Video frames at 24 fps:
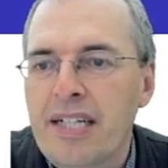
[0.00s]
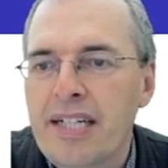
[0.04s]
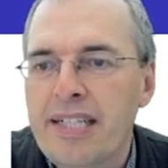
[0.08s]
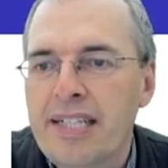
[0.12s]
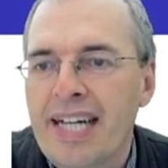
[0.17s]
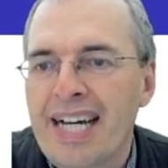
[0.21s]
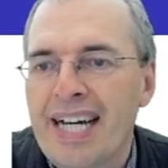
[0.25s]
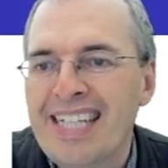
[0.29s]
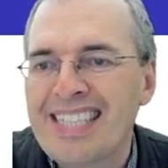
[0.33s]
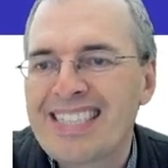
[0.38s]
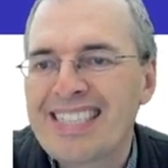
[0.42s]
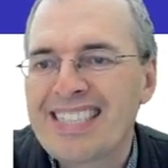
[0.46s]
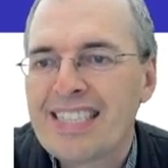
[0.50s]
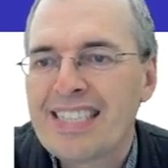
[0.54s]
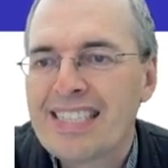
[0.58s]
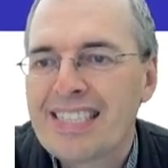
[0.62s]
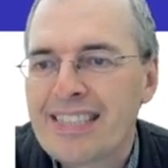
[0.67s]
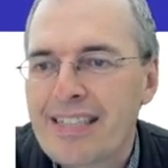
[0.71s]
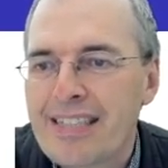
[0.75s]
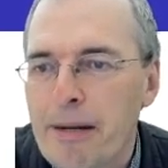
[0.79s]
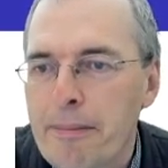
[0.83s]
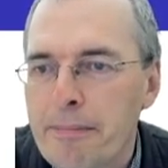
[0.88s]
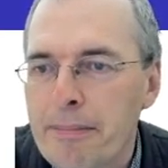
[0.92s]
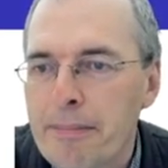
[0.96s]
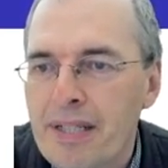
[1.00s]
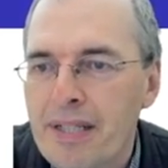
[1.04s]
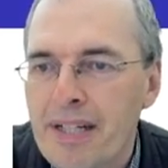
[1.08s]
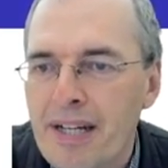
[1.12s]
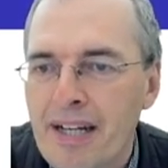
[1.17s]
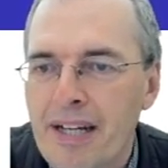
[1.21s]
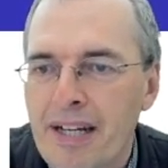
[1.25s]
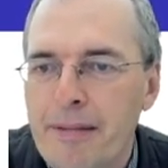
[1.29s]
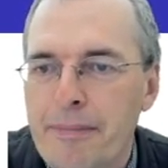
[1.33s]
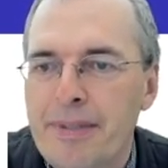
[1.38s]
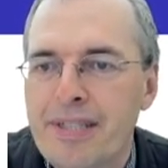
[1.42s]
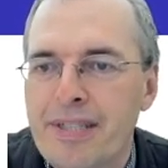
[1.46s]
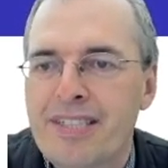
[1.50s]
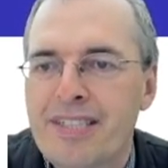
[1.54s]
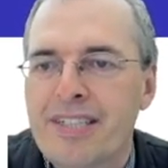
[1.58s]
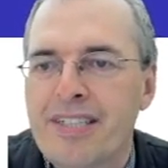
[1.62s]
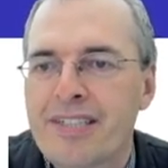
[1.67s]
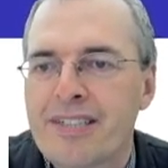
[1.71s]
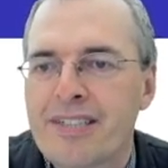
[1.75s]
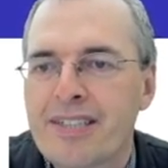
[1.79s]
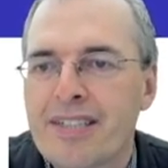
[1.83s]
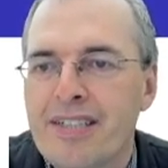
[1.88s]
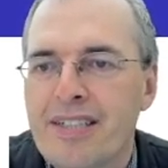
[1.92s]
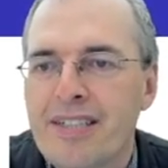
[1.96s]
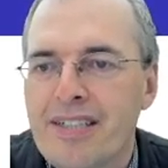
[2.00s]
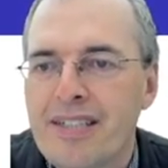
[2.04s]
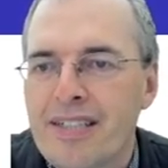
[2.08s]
It has some limited